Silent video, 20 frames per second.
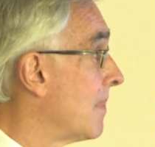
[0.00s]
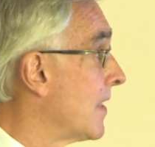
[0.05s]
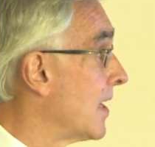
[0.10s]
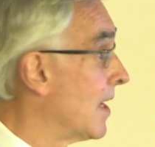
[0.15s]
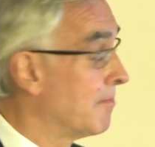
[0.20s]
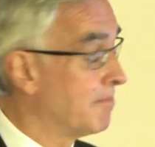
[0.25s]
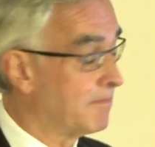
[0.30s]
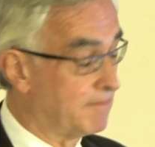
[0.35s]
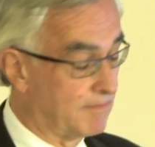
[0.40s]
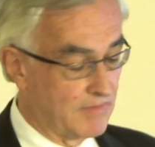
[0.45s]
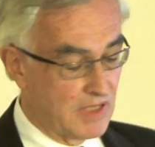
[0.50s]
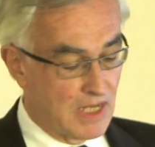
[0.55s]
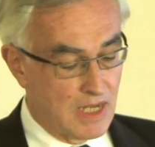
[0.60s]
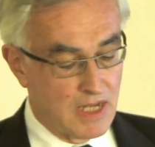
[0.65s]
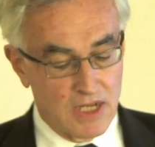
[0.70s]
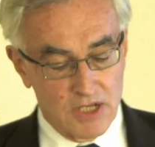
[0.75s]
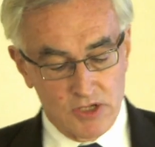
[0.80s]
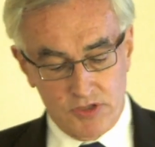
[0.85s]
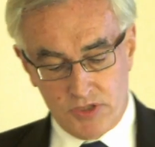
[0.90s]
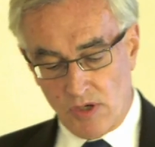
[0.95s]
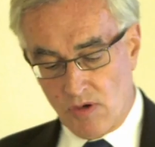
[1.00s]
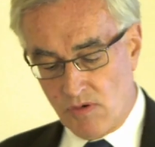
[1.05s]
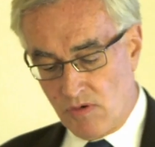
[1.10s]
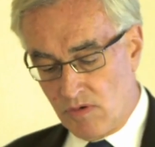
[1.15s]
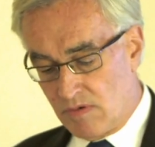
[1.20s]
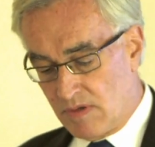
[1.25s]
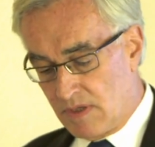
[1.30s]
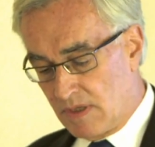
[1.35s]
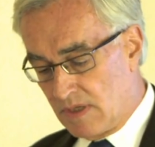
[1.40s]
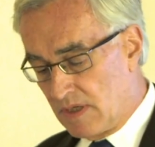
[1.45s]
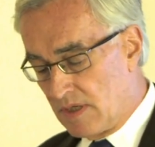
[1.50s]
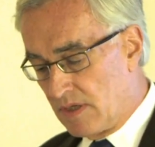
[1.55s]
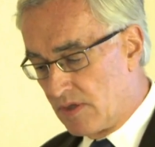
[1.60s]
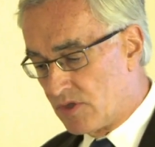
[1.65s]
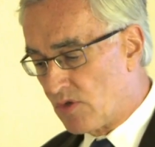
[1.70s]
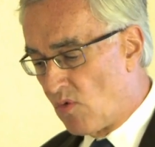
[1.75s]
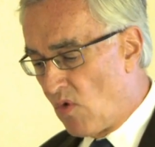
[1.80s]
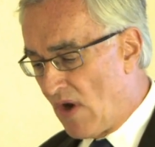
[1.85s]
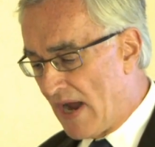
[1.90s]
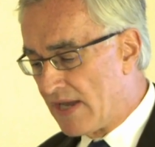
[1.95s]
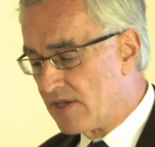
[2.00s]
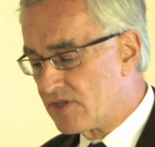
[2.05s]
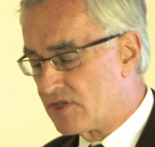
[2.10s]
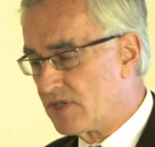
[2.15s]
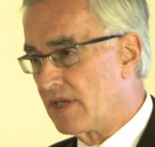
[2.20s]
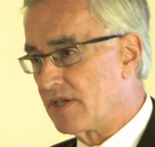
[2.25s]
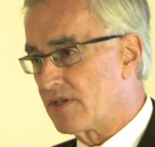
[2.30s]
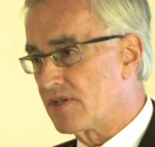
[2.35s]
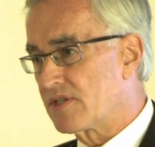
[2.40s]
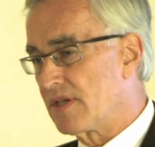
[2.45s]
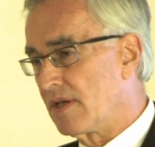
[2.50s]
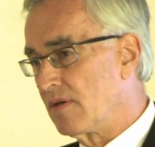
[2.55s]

Yeah. So why is this?